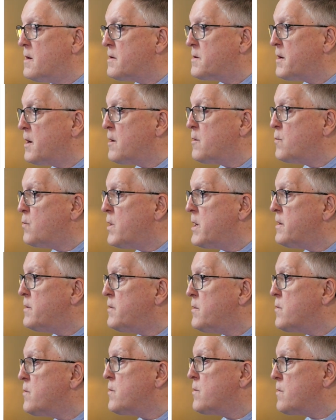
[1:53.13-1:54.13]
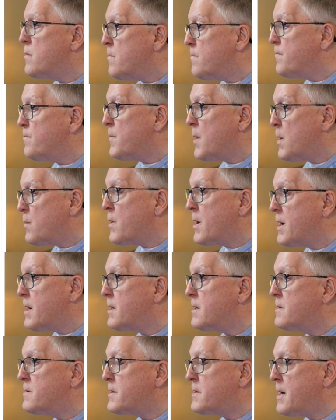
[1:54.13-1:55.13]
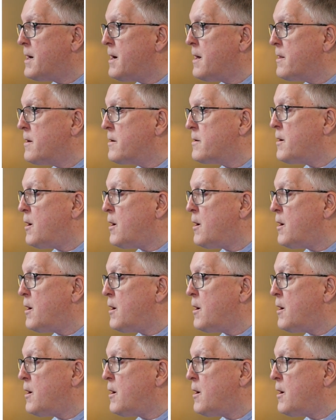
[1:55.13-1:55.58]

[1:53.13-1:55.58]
So when you're reconciling